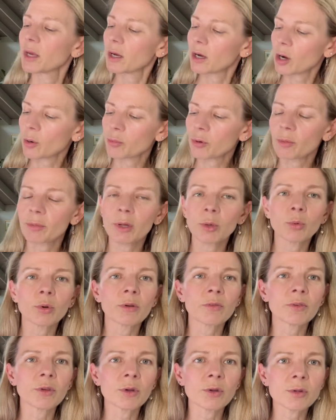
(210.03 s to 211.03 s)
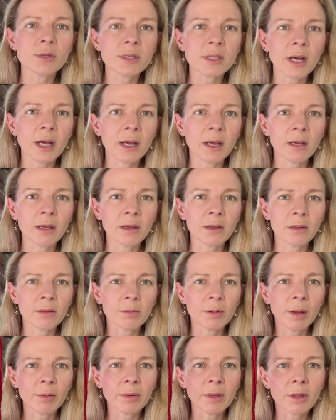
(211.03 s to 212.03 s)
I probably would have used
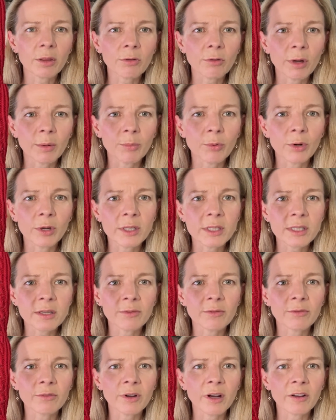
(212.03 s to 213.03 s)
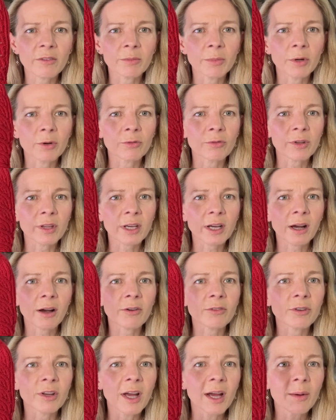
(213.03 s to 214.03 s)
maybe a 3.75 mil for the
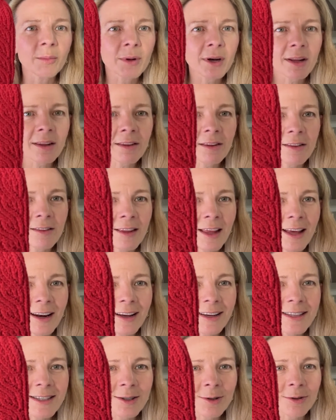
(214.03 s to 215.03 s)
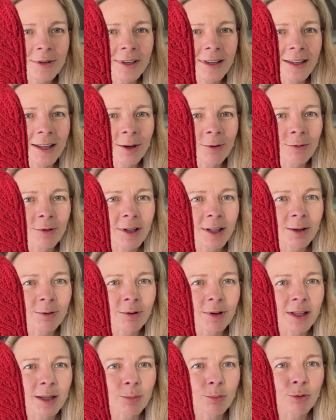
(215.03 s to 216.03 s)
cuff. But other than that, I still think they're really,
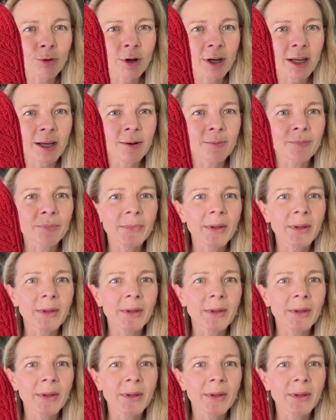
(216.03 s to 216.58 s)
really pretty.